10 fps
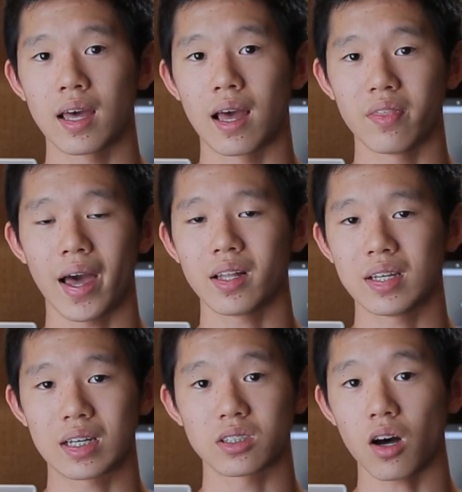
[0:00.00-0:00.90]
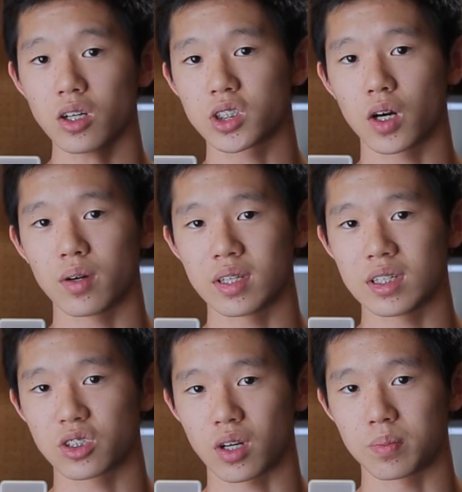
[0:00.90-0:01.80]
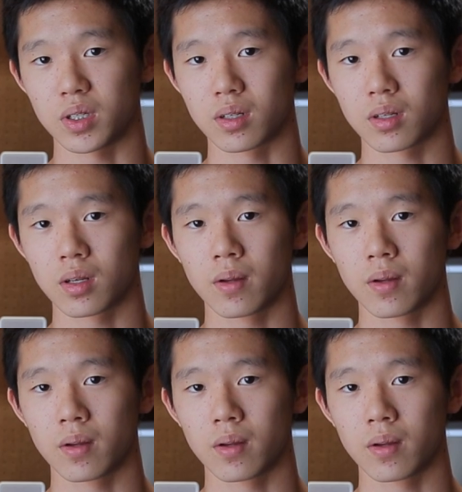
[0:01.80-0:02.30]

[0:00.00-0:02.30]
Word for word: and that link is also in the description.